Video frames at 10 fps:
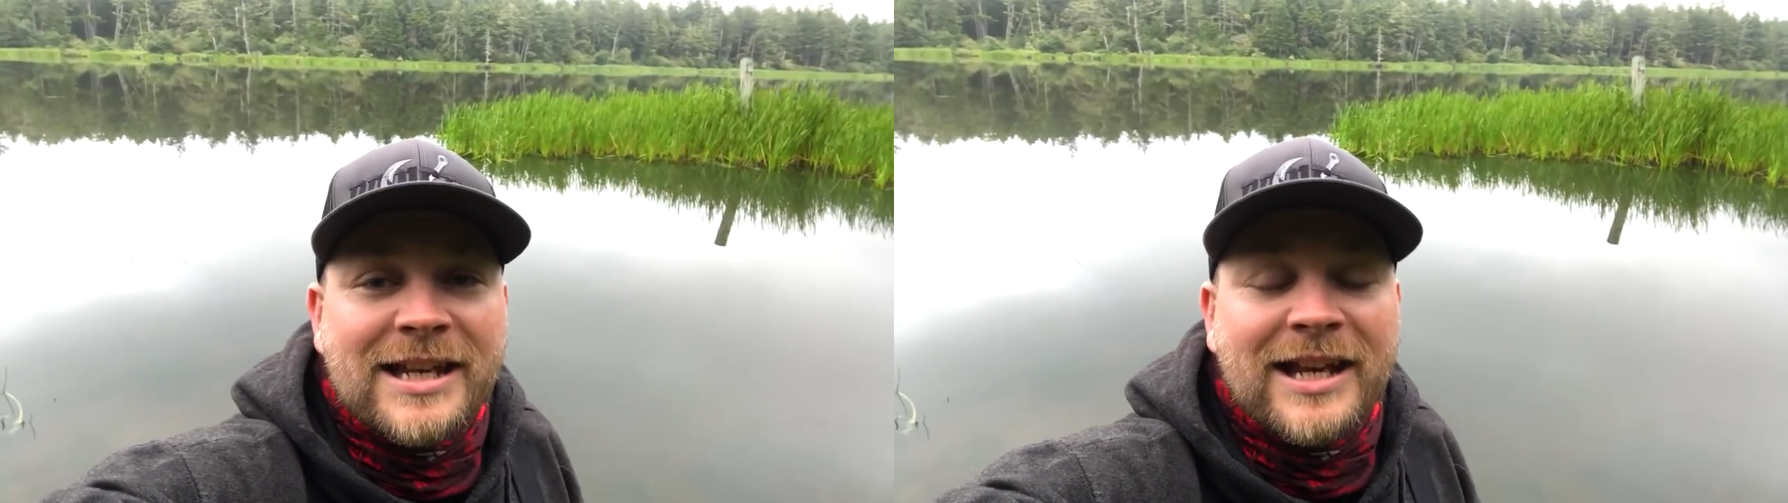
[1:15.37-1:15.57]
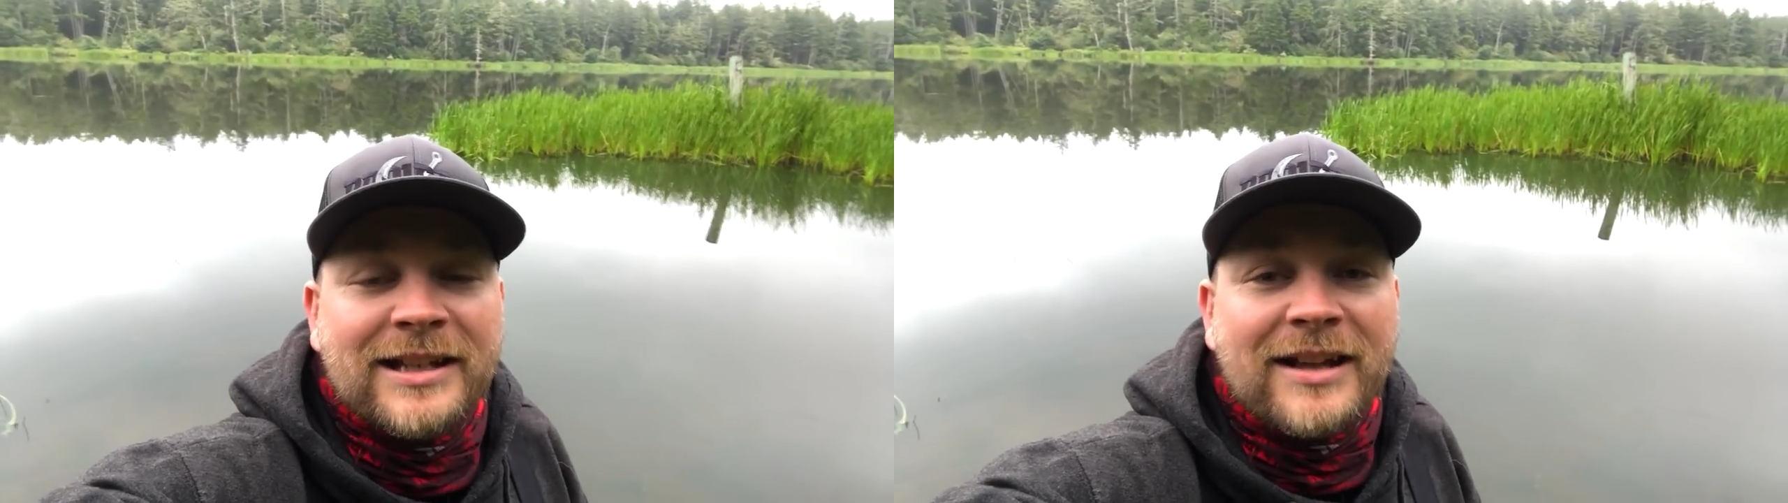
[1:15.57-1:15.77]

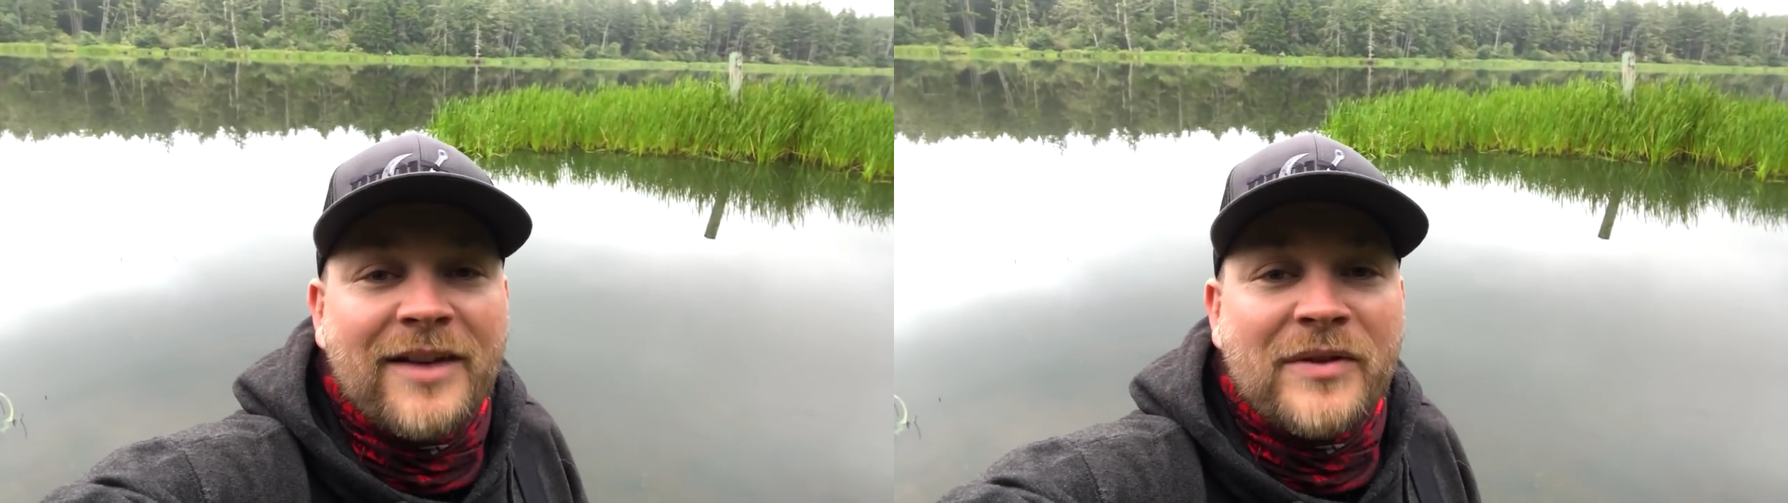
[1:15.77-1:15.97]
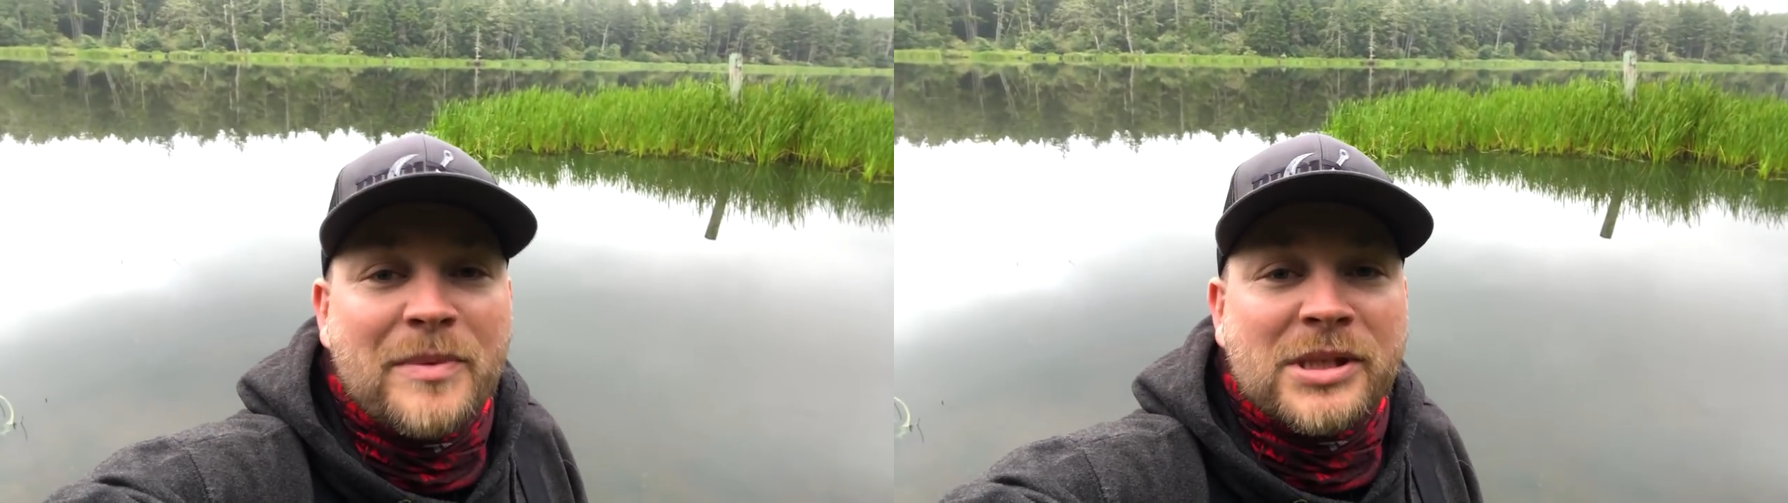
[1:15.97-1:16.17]
Addicted
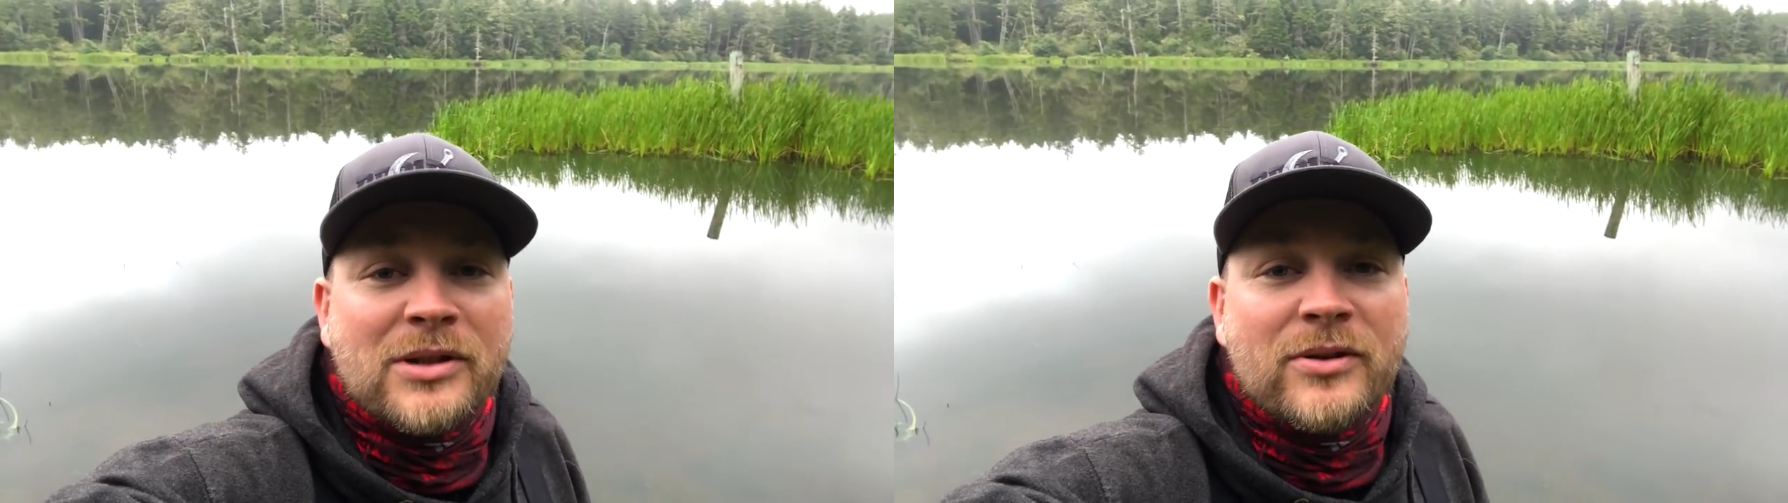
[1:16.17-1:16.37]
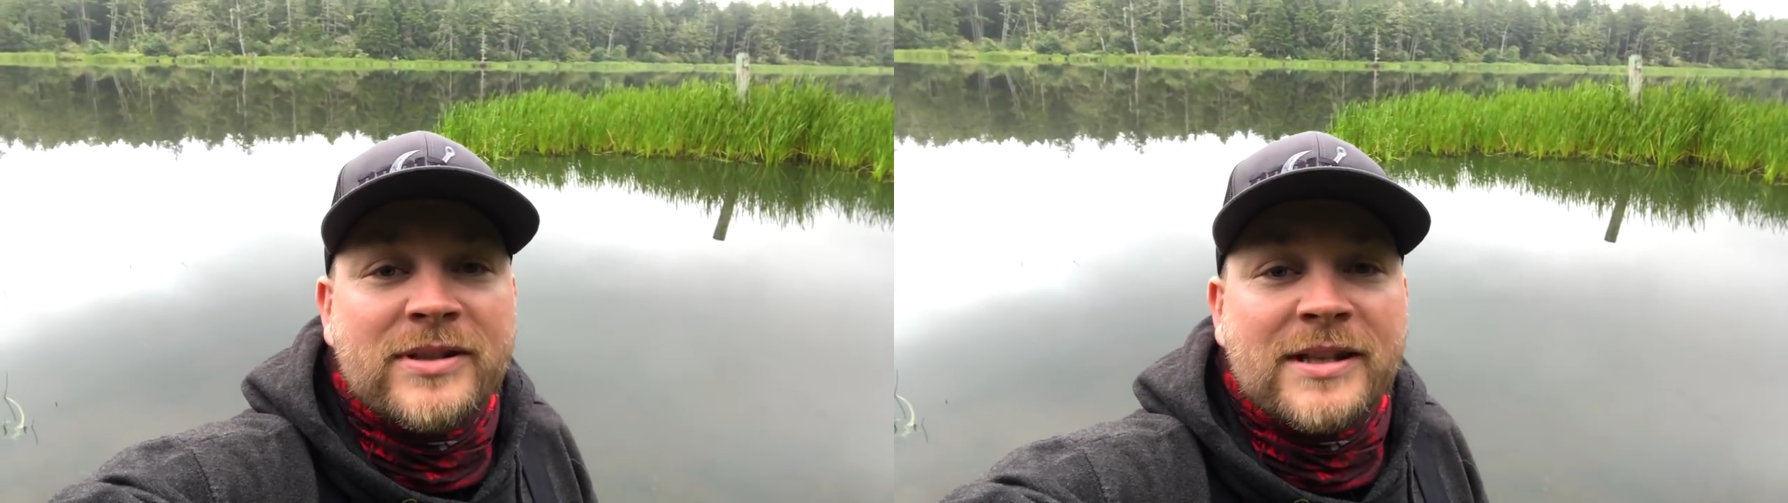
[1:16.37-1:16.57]
Life episodes,